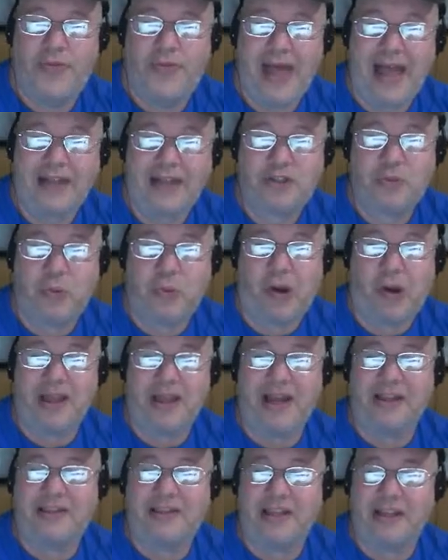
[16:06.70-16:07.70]
That's why
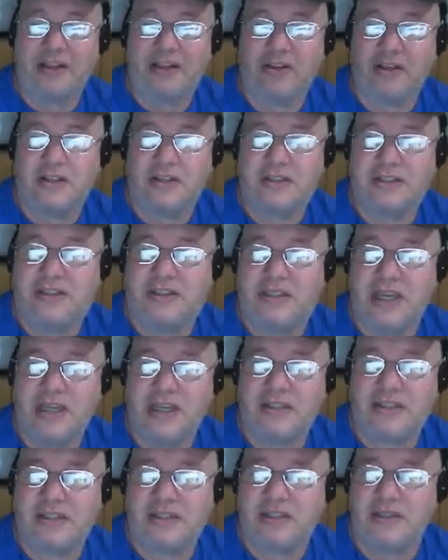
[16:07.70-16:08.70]
I think it looks
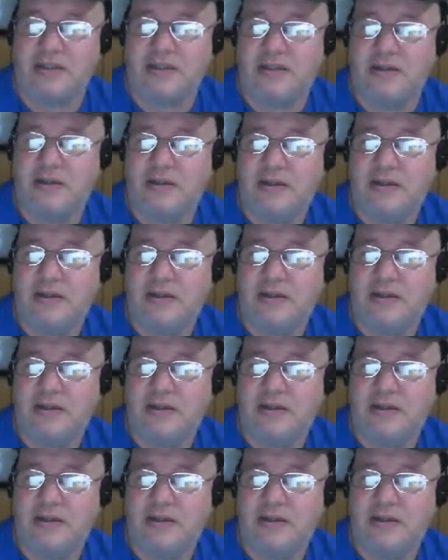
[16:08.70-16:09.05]
decent.